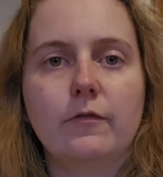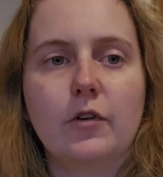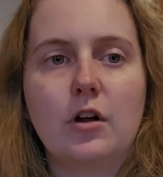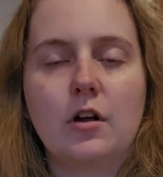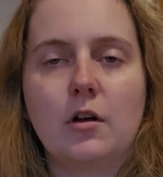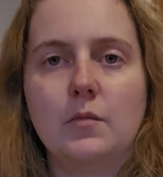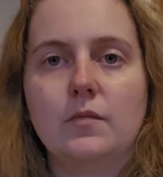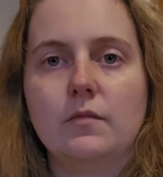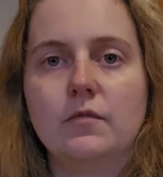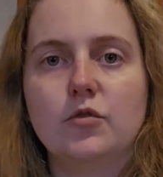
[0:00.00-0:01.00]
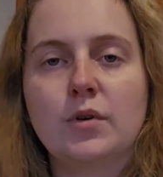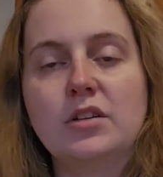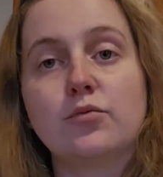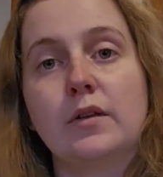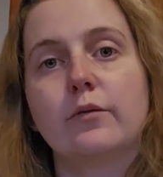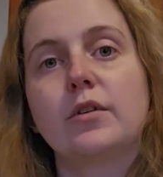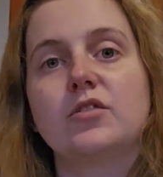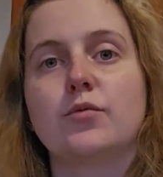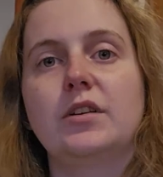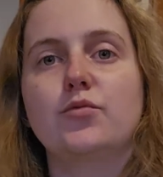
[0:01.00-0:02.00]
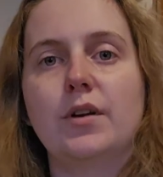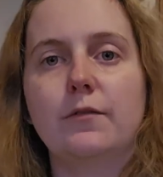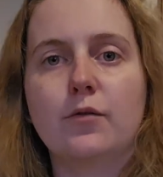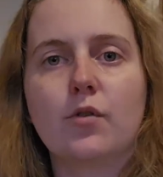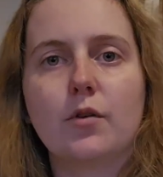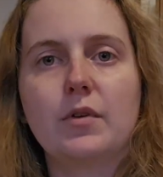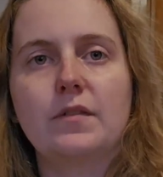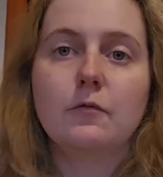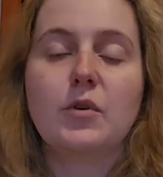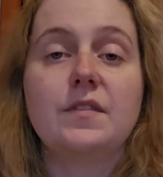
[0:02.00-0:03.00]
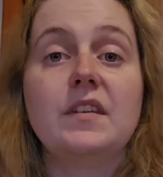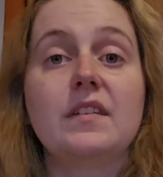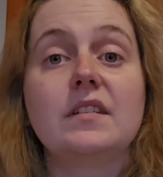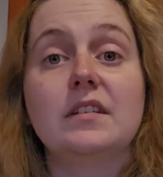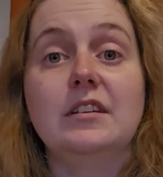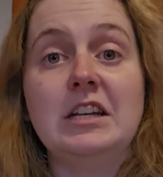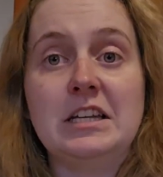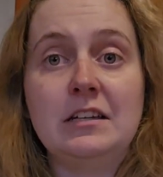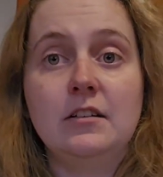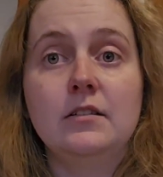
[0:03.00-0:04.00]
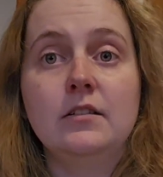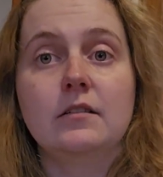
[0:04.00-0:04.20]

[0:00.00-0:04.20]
from twenty twenty-three to twenty twenty-four with, with this need